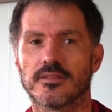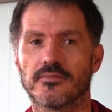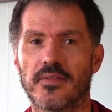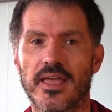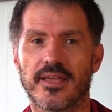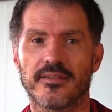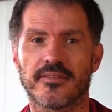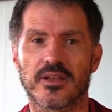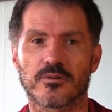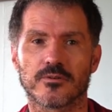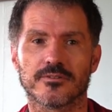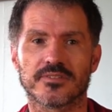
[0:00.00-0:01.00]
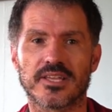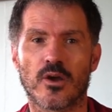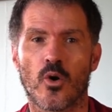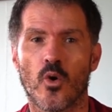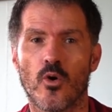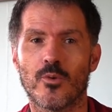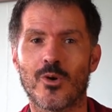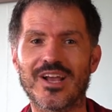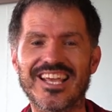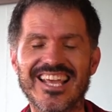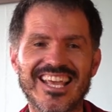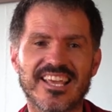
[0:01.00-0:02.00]
Then there were the
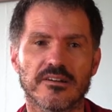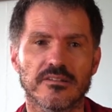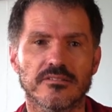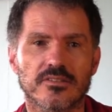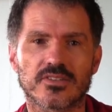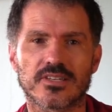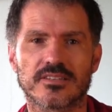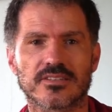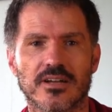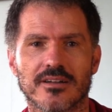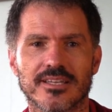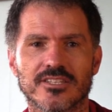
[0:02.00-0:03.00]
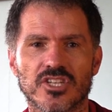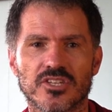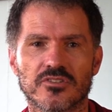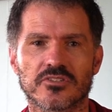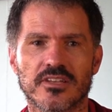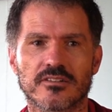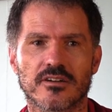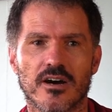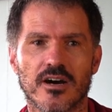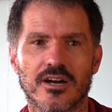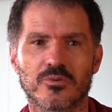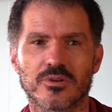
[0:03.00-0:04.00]
Homoians. They saw that Jesus and
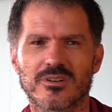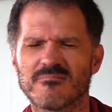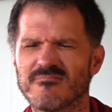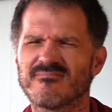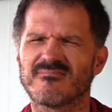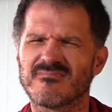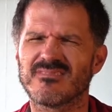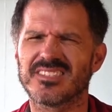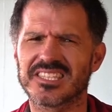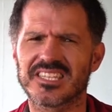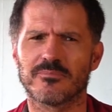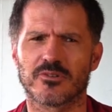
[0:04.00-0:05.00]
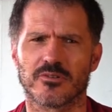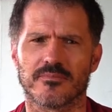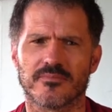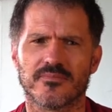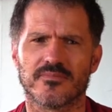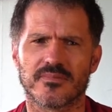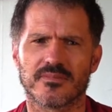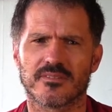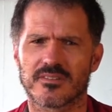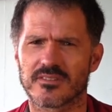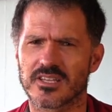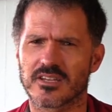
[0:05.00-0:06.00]
God were similar.
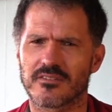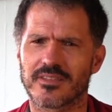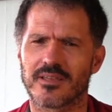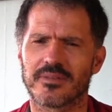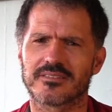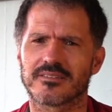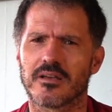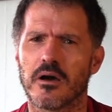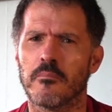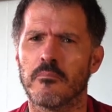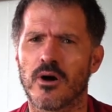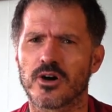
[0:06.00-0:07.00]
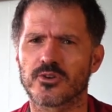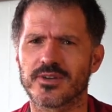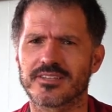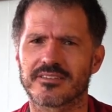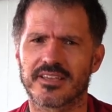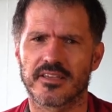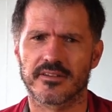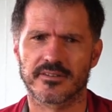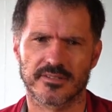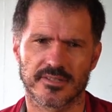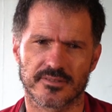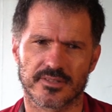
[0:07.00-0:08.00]
Think of them as moderate
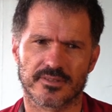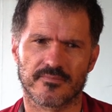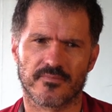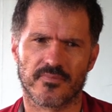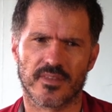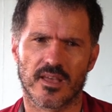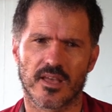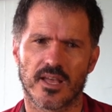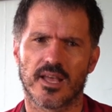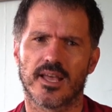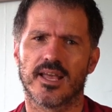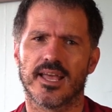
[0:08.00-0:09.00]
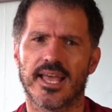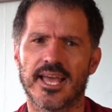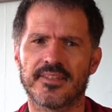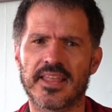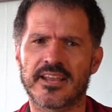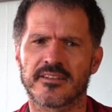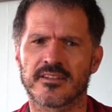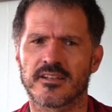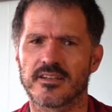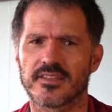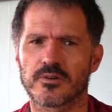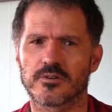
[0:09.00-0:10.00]
Arians. And then
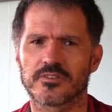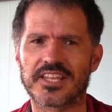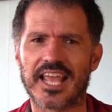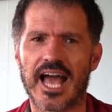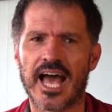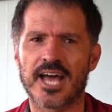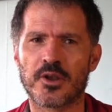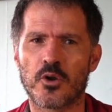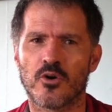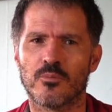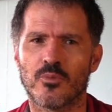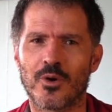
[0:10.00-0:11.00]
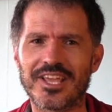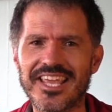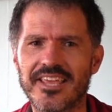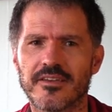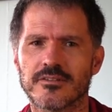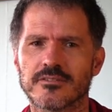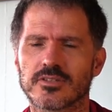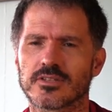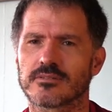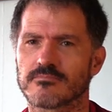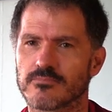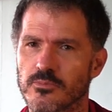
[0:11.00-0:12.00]
uh, there were the Anomoians.